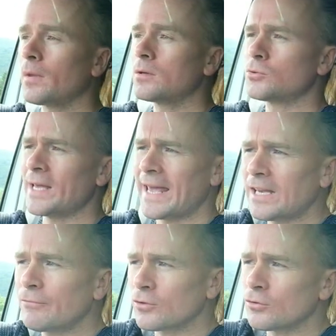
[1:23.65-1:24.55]
So you
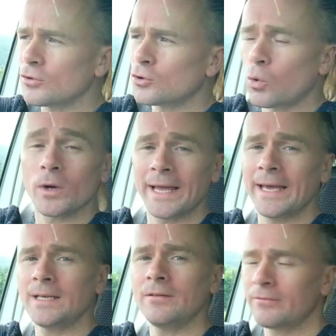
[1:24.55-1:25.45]
head for
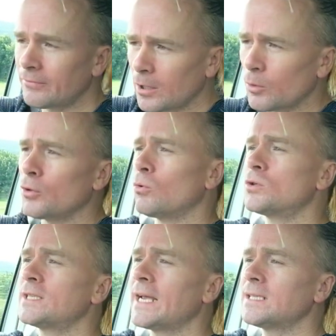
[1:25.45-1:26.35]
Torhead, following the
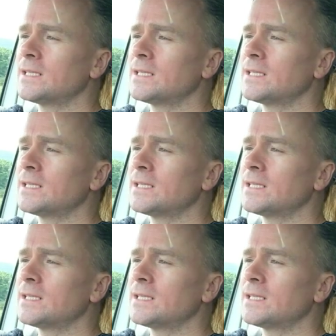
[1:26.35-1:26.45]
road signs,